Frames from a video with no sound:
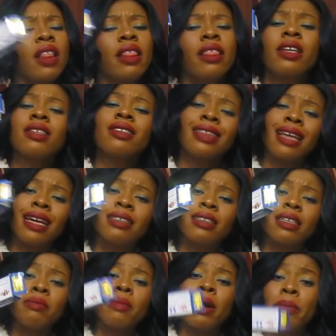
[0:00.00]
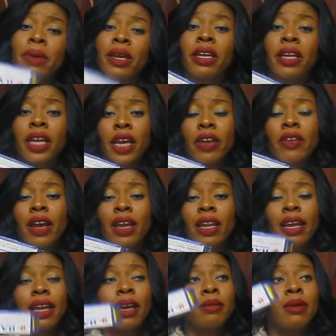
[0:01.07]
This lightened my bikini area,
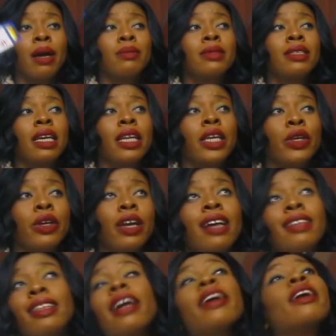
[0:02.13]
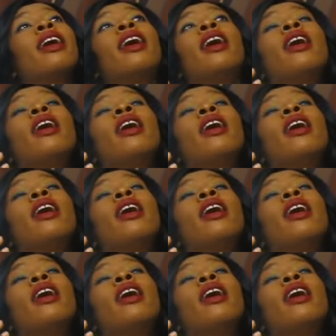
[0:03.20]
like I'm telling you guys, like